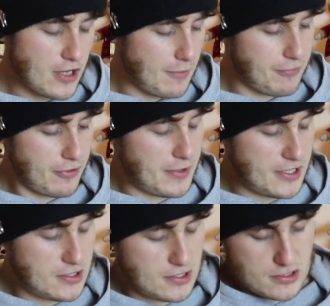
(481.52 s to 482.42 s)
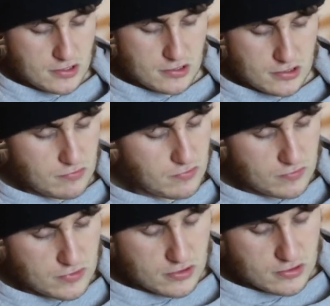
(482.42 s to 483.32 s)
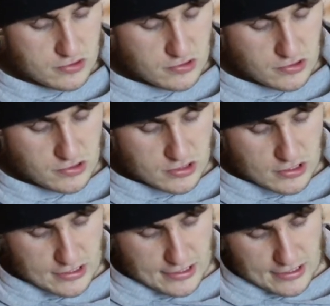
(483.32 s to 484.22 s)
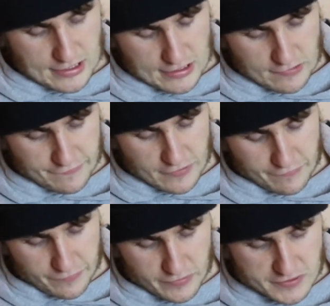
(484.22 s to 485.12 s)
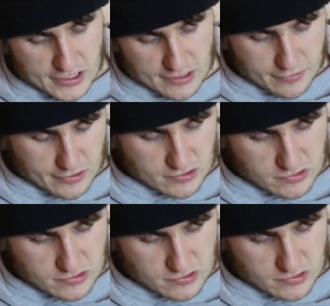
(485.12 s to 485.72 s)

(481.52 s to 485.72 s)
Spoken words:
I'm probably, whoa, how far through the tin am I?